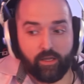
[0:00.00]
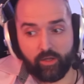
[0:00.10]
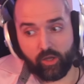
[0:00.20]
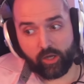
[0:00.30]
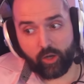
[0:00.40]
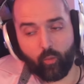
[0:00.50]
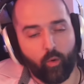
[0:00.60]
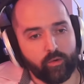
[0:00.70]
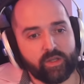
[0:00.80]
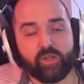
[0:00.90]
you're going to
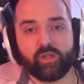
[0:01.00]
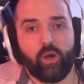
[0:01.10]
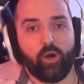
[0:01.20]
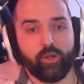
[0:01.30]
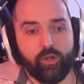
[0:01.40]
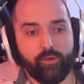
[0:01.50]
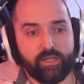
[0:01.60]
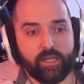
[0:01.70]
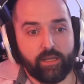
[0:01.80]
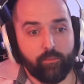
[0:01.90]
want to start
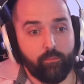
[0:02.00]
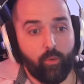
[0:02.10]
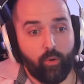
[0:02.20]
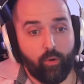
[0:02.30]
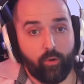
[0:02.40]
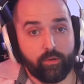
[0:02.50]
using more